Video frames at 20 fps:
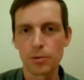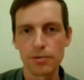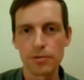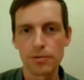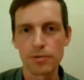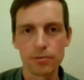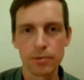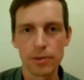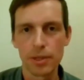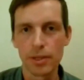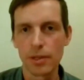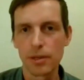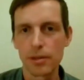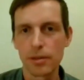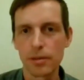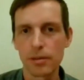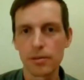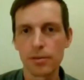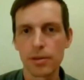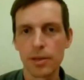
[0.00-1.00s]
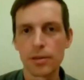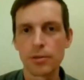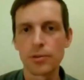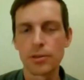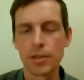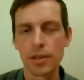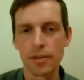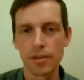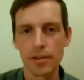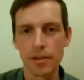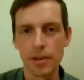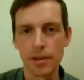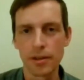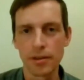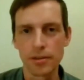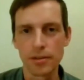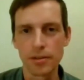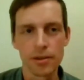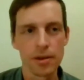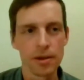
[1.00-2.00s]
all sorts of really
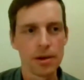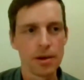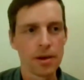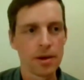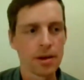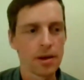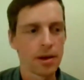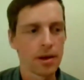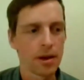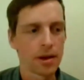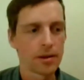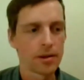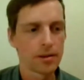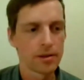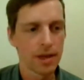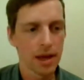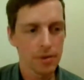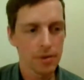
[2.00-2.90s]
interesting things. And